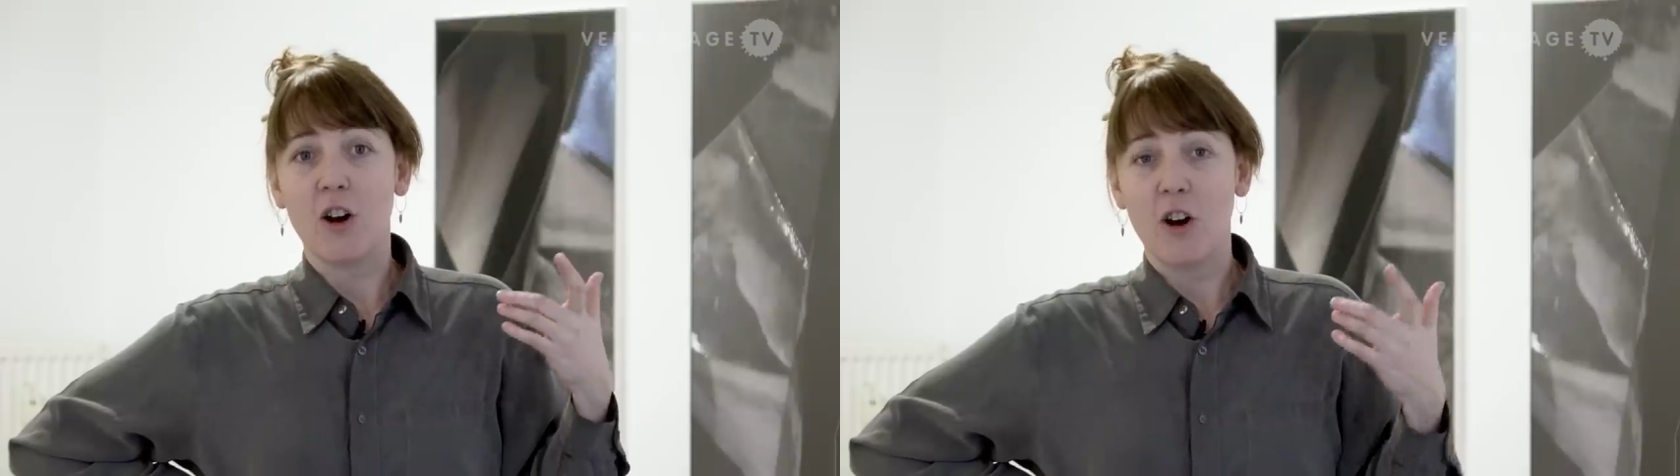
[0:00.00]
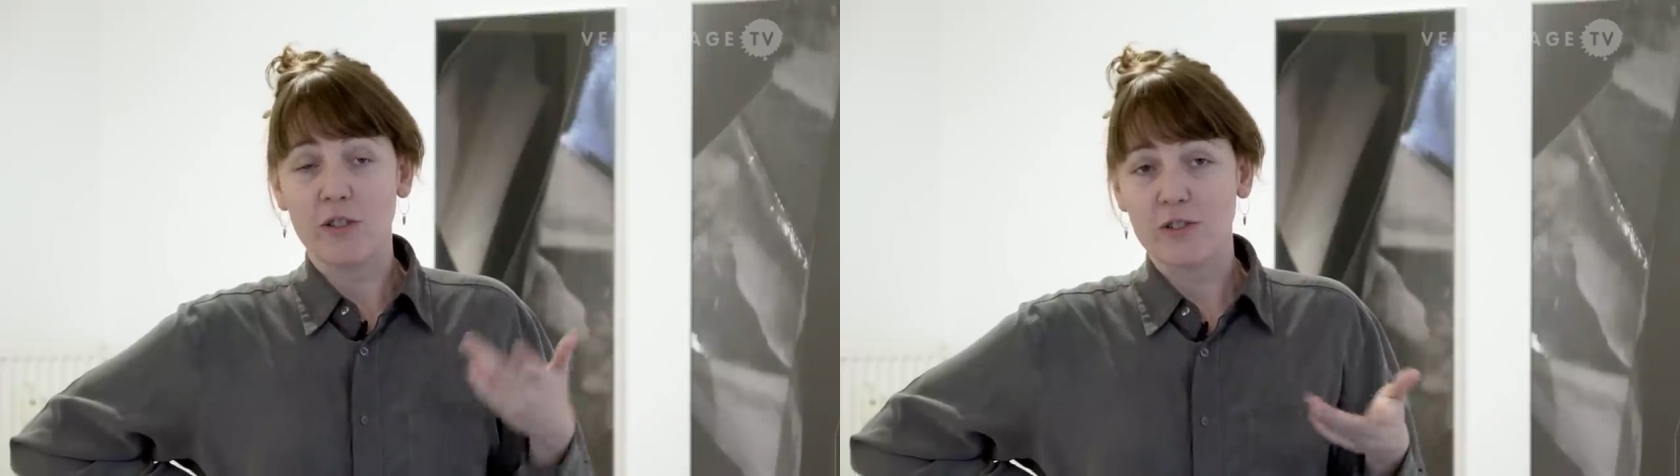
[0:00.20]

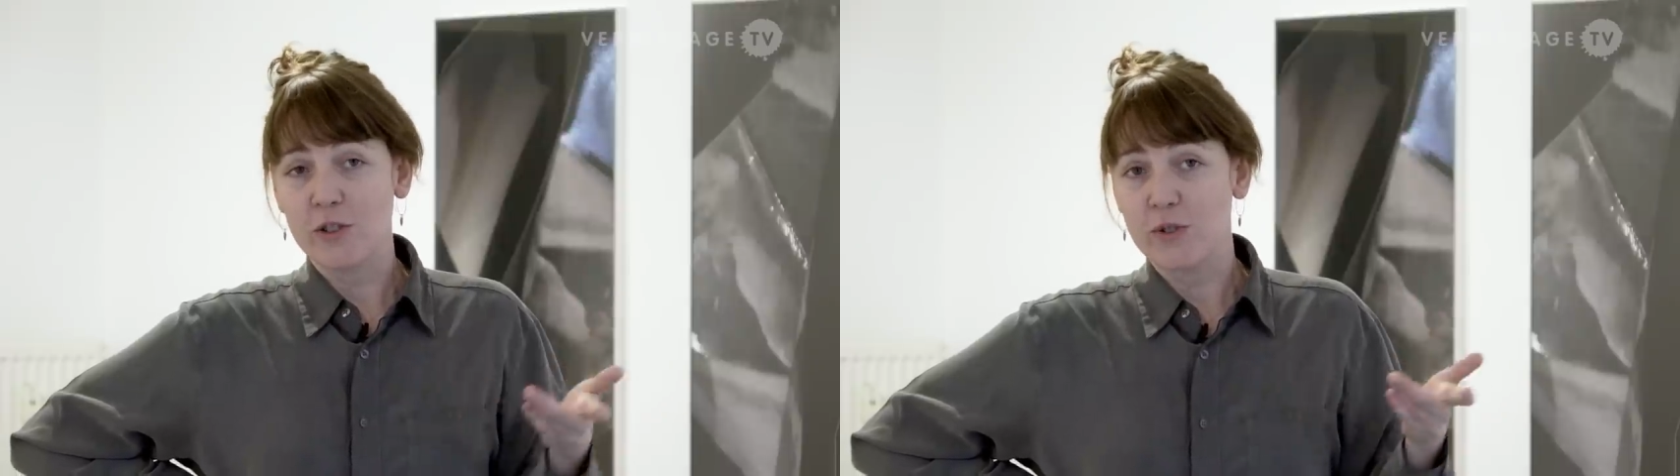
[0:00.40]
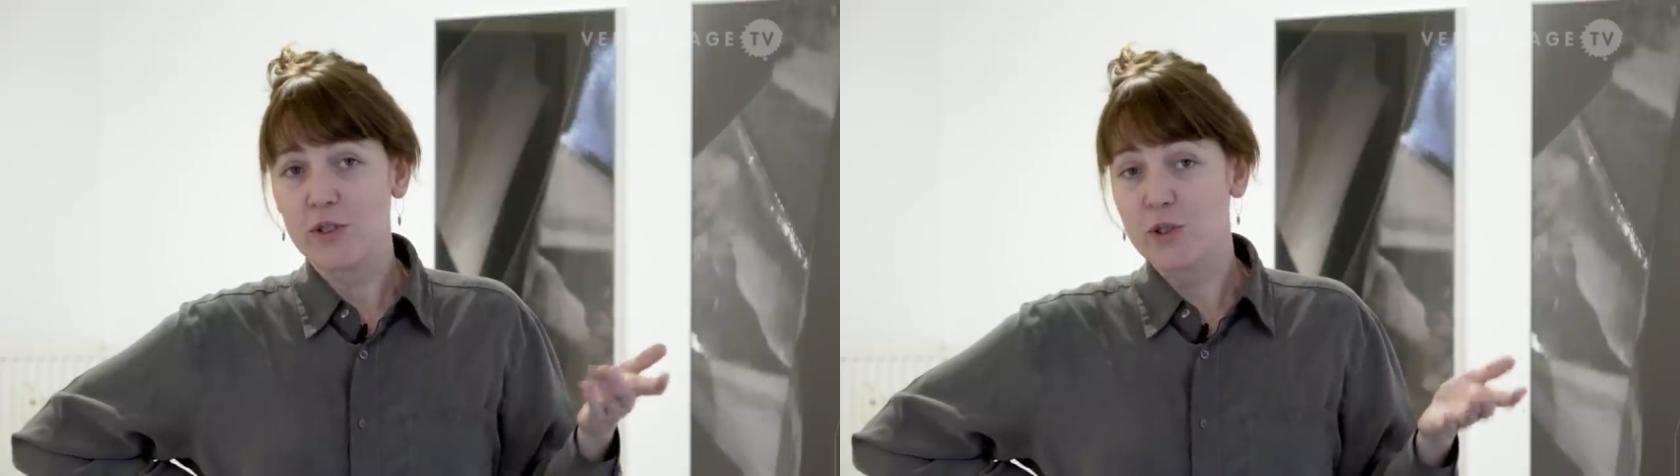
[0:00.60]

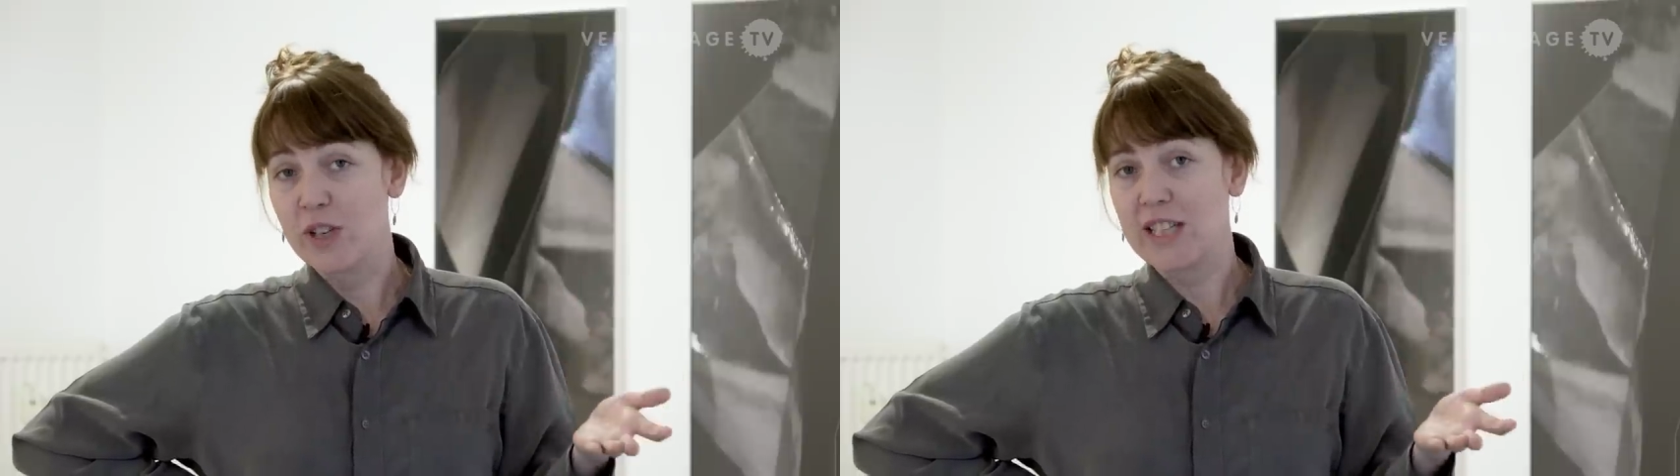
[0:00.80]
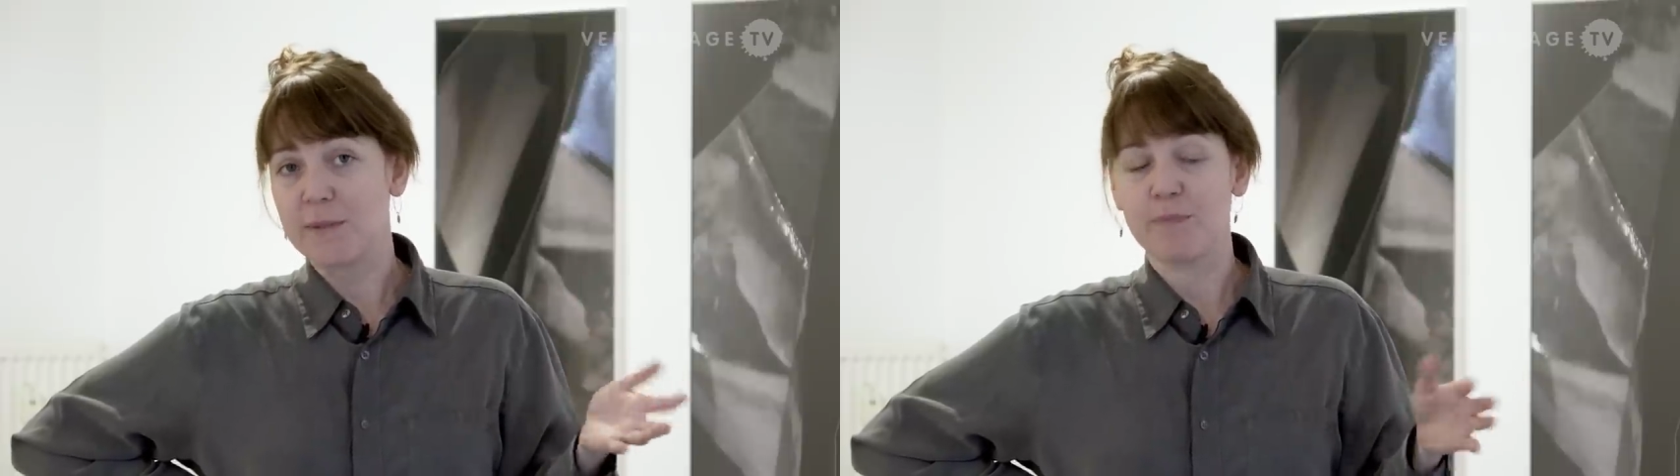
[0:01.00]
onto the
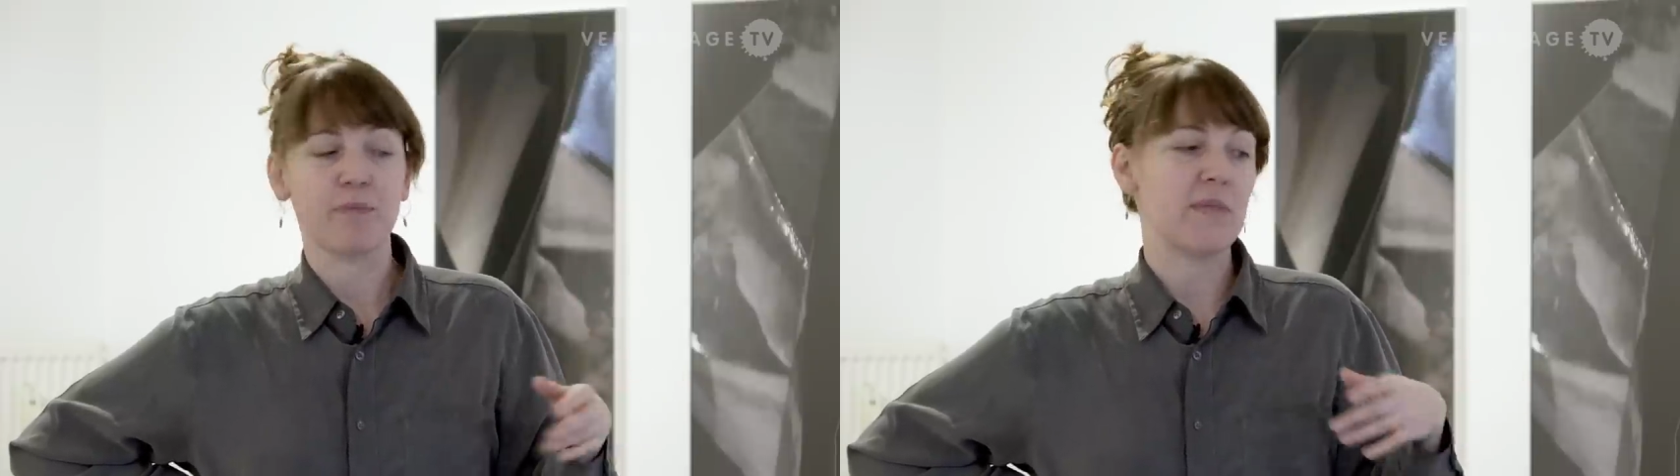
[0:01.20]
street,